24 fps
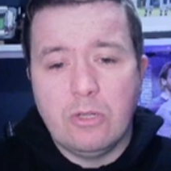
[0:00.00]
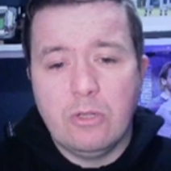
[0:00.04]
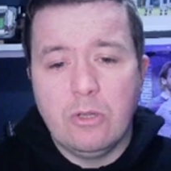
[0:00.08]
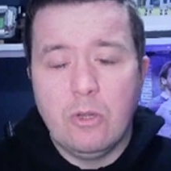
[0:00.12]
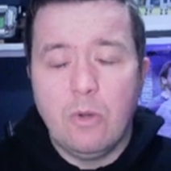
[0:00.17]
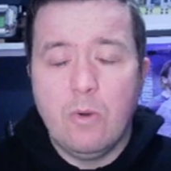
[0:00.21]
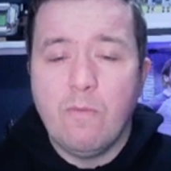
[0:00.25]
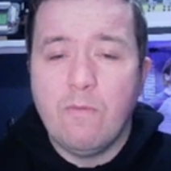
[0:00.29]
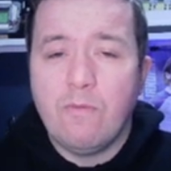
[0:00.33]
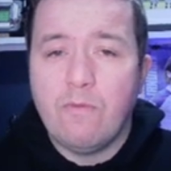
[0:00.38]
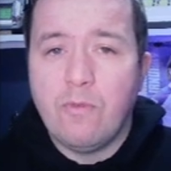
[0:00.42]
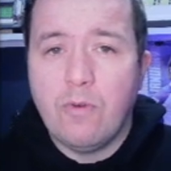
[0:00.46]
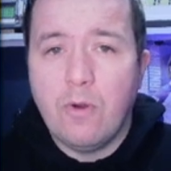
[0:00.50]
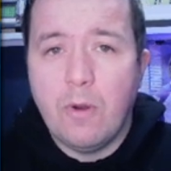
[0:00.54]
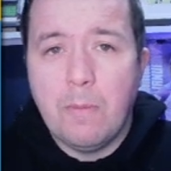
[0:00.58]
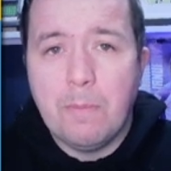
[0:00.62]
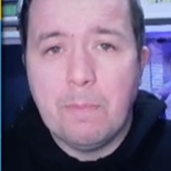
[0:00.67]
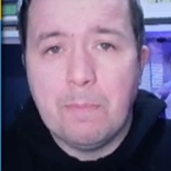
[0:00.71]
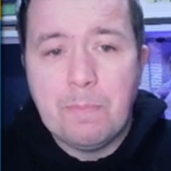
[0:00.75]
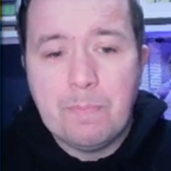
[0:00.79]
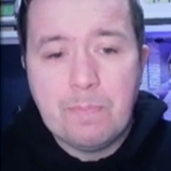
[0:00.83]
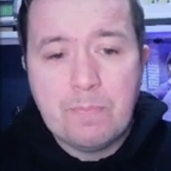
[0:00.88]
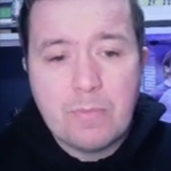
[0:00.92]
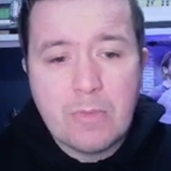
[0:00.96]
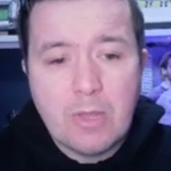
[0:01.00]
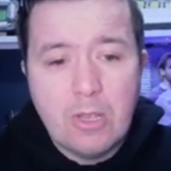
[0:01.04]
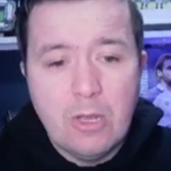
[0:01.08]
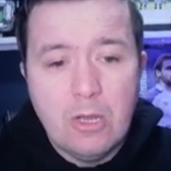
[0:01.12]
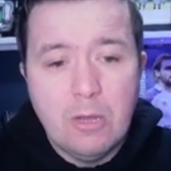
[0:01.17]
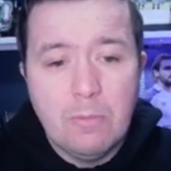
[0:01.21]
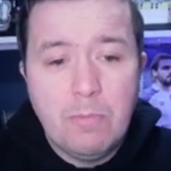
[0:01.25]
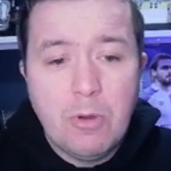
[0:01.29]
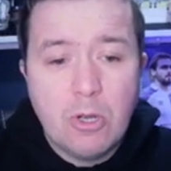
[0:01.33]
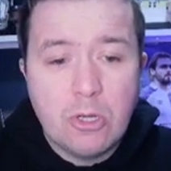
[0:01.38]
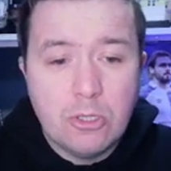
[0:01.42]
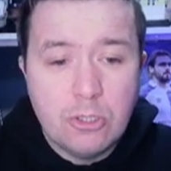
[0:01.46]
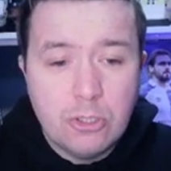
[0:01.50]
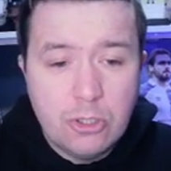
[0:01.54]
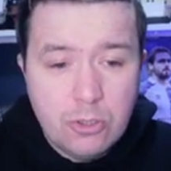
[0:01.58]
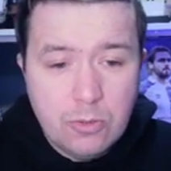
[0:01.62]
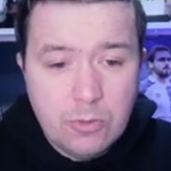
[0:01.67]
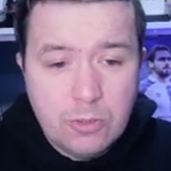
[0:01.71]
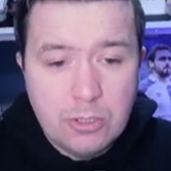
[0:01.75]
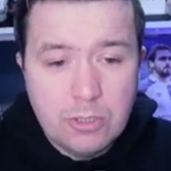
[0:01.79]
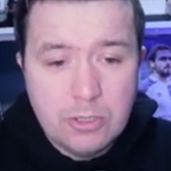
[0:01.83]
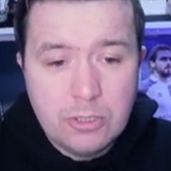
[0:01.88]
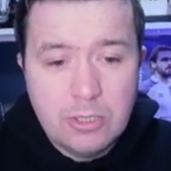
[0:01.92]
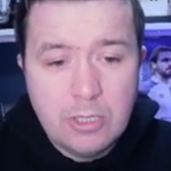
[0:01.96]
loan from uh, Boca
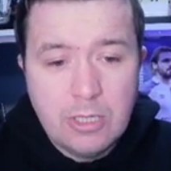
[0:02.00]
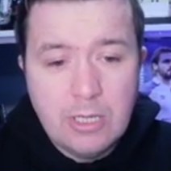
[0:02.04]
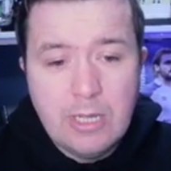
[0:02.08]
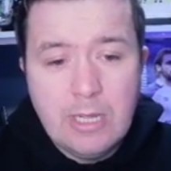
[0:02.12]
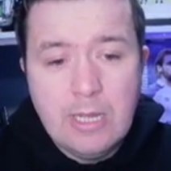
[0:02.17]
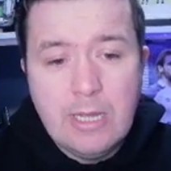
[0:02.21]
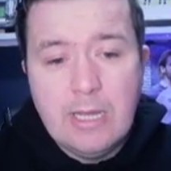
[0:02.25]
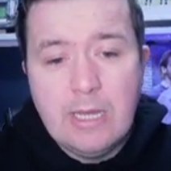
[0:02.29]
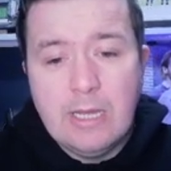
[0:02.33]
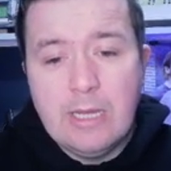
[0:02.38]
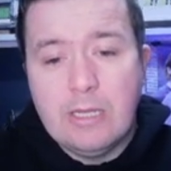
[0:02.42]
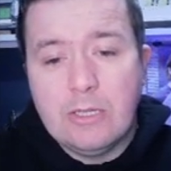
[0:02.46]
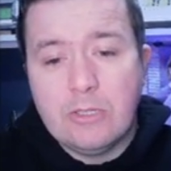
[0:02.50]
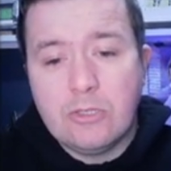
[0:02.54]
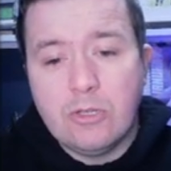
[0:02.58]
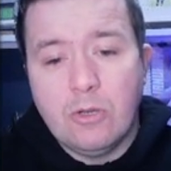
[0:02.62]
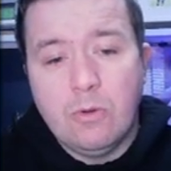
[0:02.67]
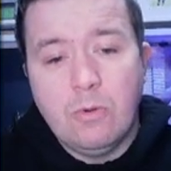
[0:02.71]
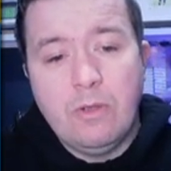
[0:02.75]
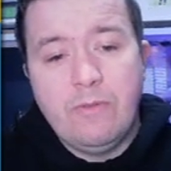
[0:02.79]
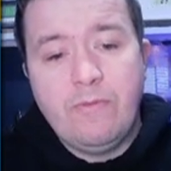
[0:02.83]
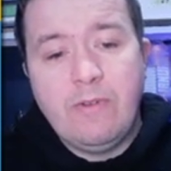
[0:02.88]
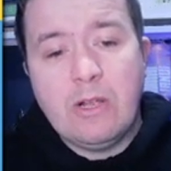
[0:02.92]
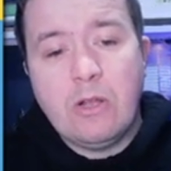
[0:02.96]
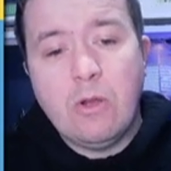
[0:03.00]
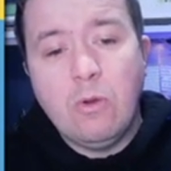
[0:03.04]
Juniors. So if I go